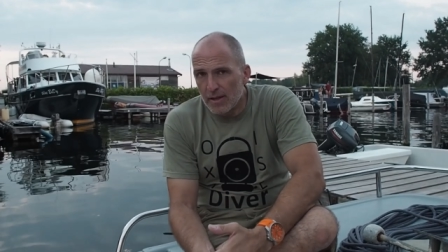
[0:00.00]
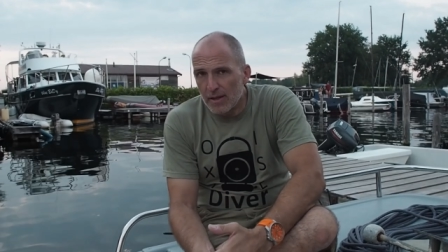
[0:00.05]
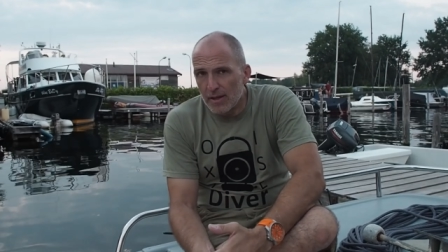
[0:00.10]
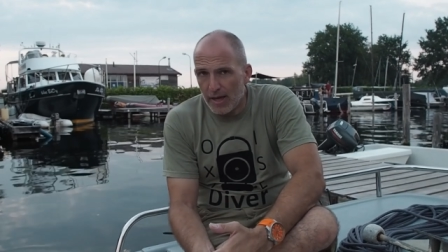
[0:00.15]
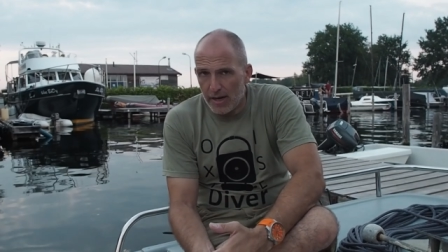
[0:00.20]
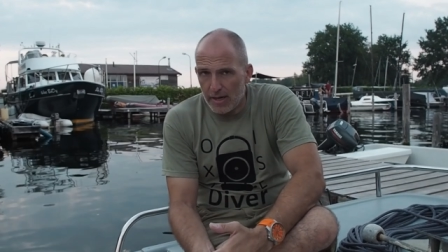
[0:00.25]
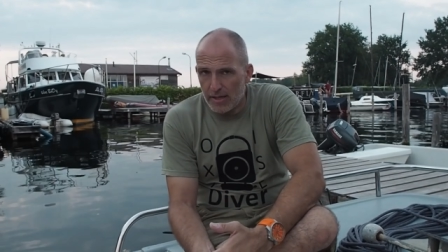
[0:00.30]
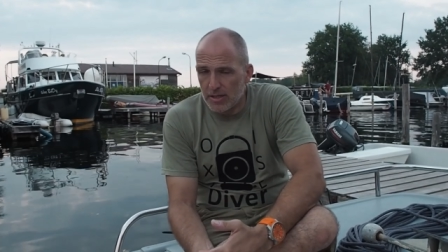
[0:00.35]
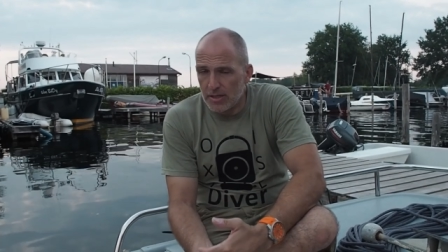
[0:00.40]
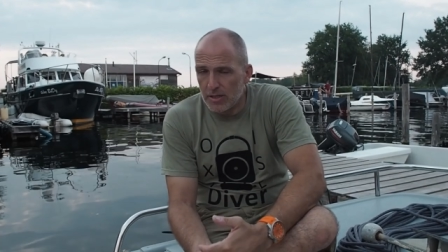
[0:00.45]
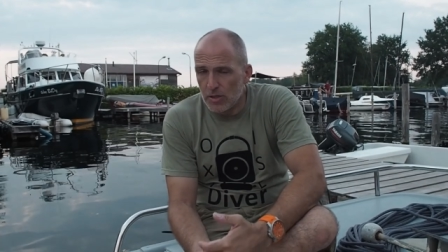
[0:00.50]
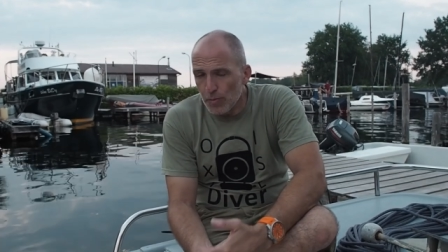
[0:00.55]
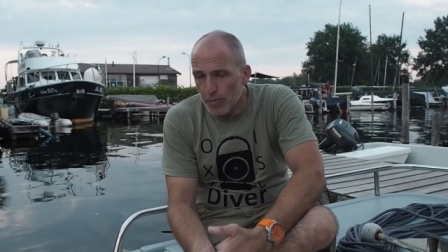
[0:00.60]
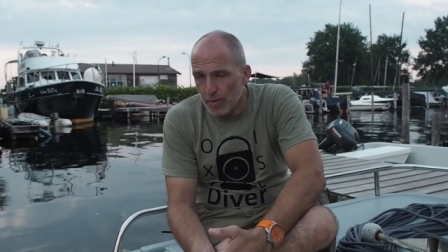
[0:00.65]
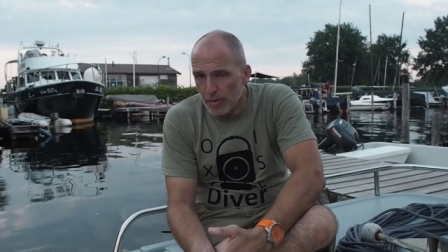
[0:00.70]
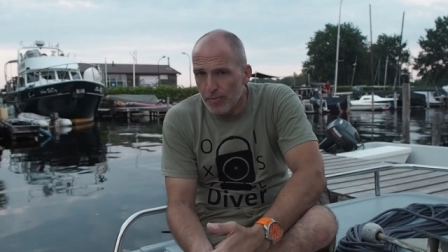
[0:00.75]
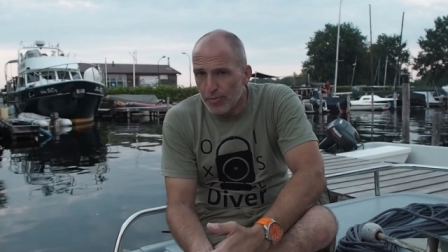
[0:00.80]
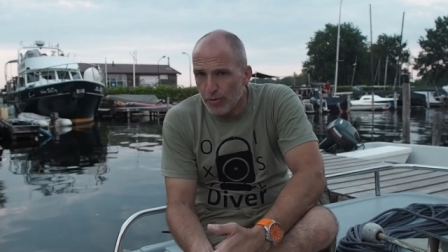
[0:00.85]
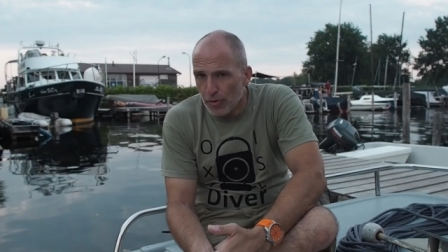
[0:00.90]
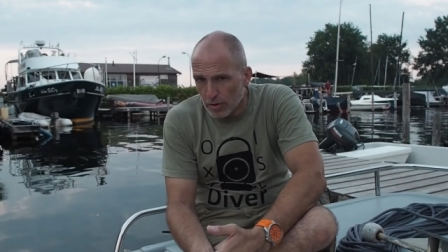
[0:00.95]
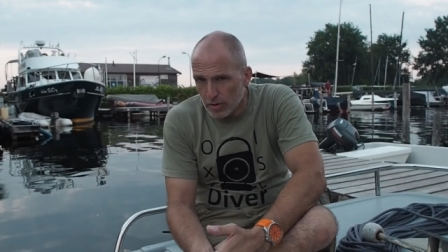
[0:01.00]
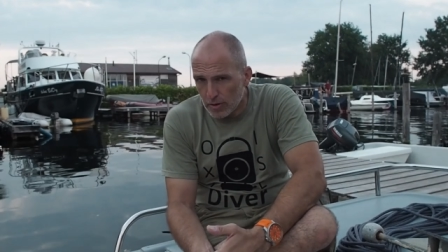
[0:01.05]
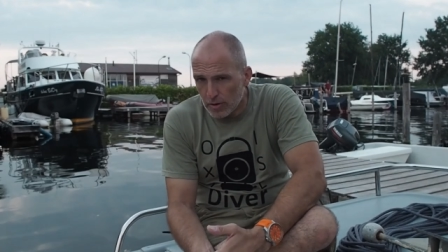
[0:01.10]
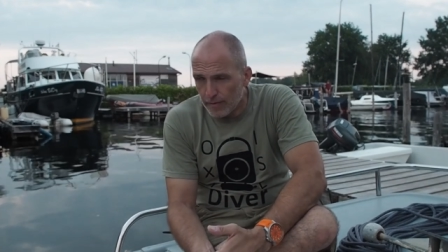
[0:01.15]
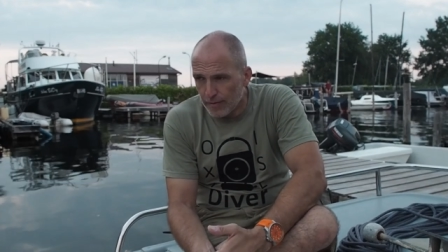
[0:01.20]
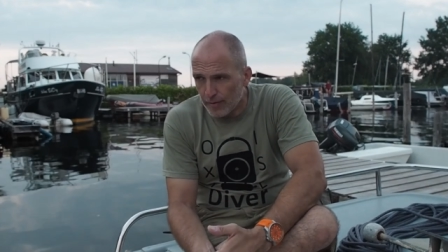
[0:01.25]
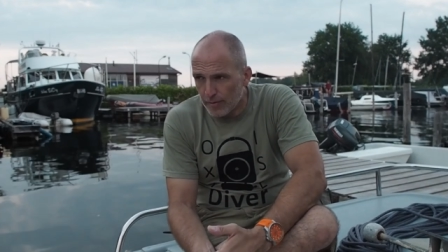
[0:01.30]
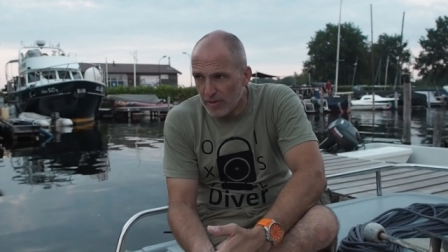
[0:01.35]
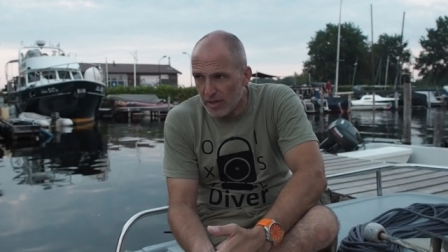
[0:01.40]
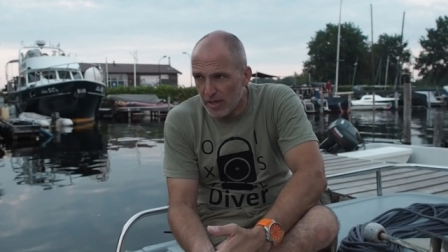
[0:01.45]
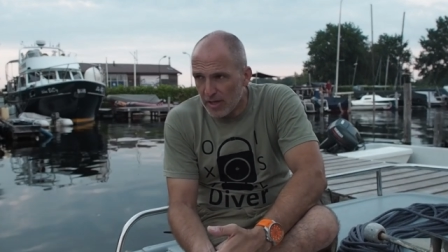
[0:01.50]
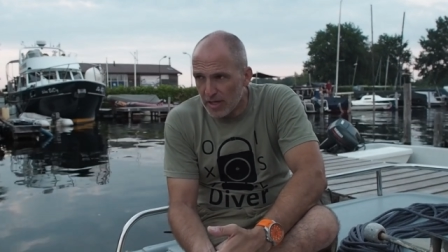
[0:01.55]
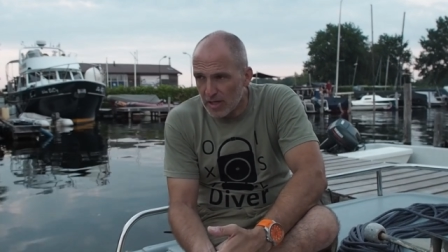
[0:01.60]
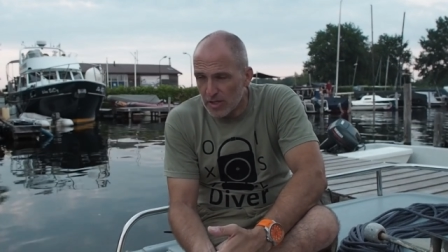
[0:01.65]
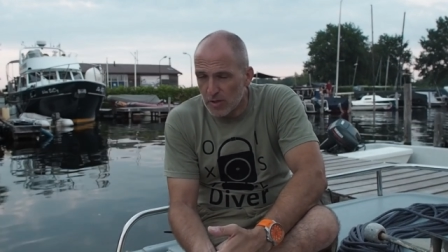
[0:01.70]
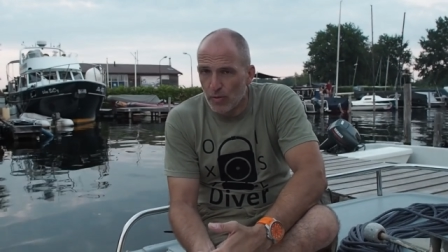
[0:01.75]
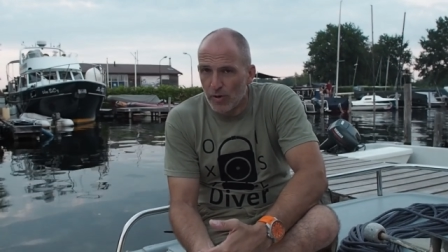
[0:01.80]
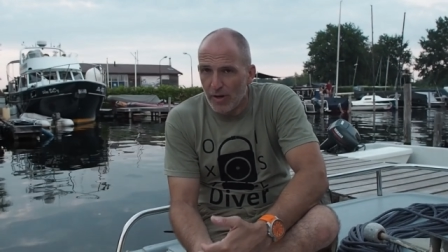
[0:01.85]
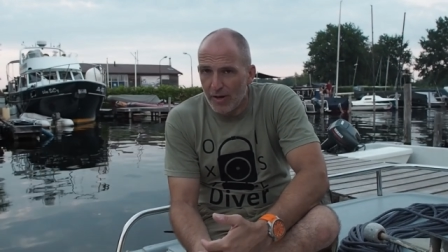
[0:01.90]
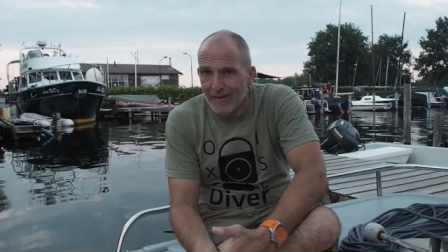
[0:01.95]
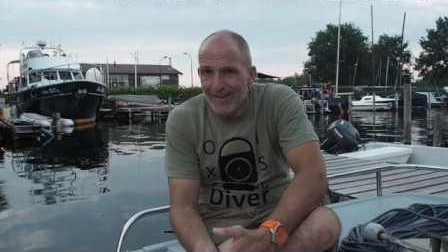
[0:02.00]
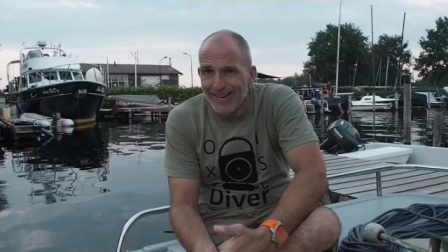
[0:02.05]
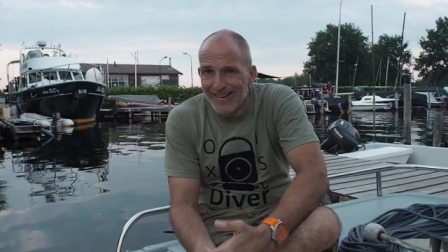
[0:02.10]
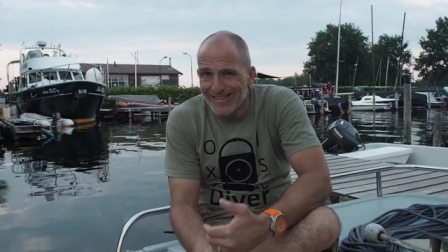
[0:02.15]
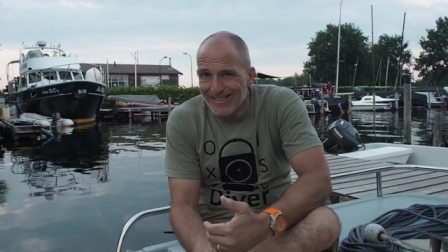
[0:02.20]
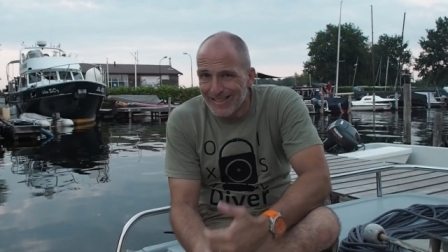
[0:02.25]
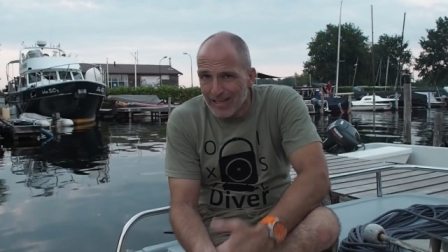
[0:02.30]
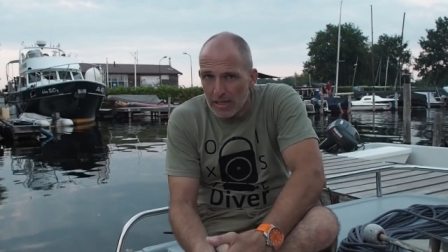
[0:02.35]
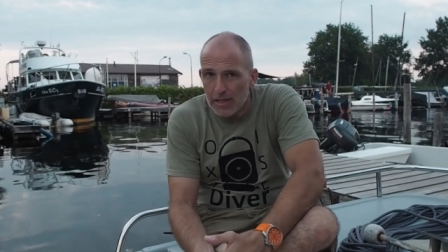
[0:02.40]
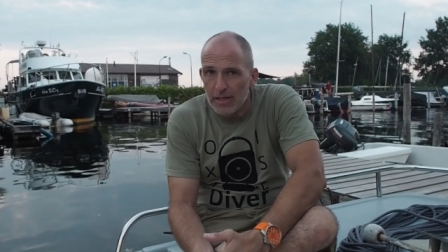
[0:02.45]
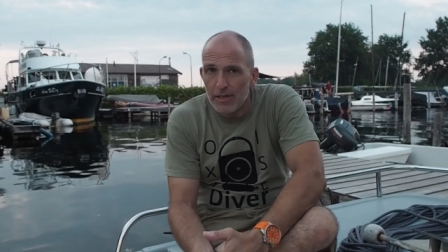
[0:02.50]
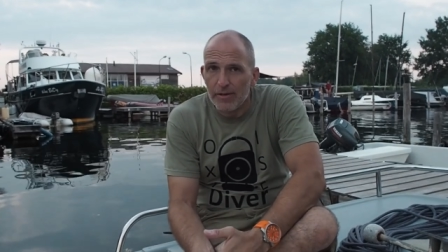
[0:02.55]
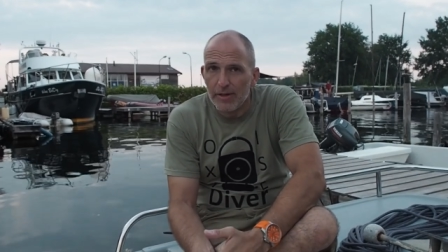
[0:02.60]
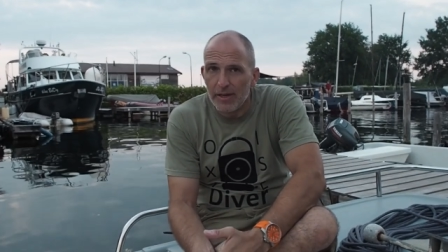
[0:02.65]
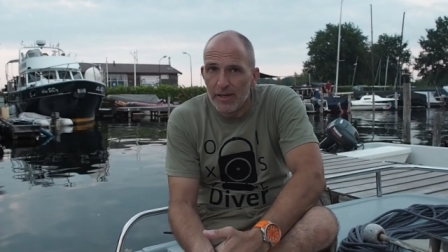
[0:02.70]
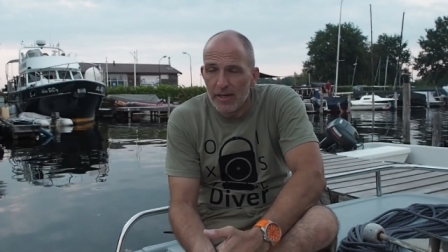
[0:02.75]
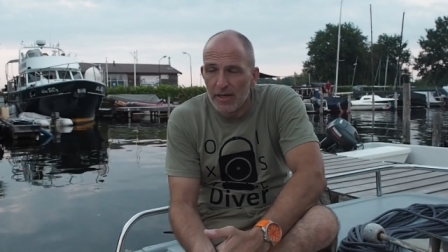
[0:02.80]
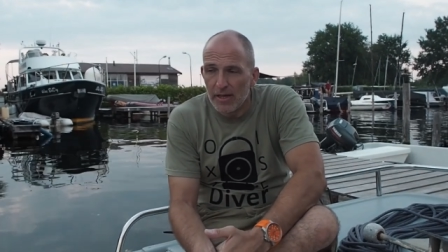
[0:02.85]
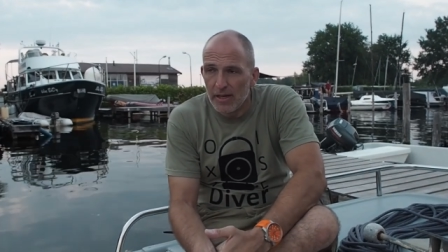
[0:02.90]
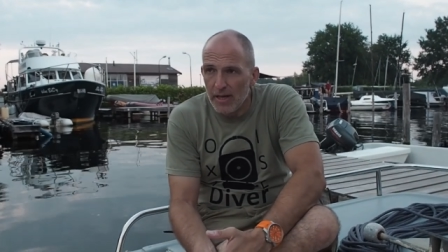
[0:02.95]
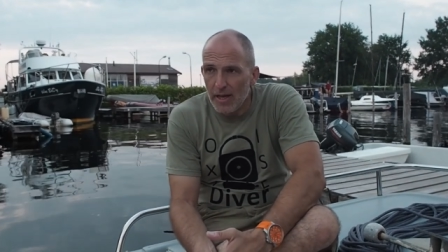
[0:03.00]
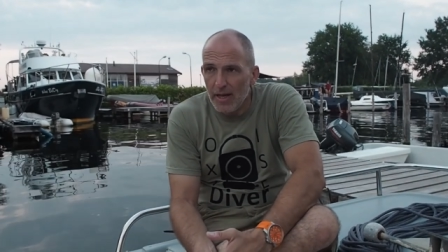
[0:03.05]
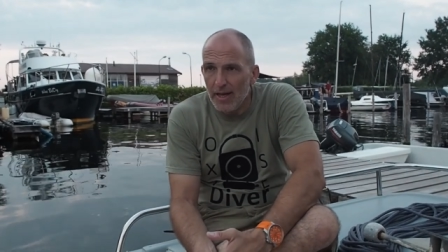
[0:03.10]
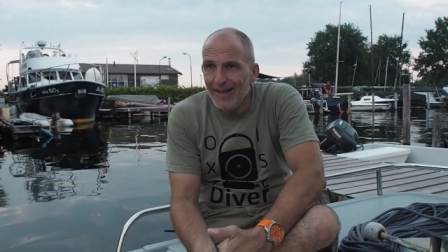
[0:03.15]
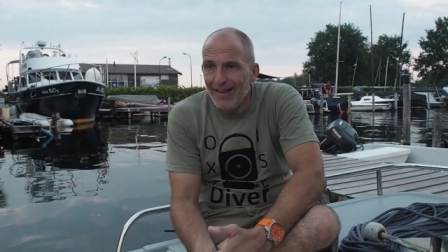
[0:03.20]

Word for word: that is super important for me is whatever I tell you here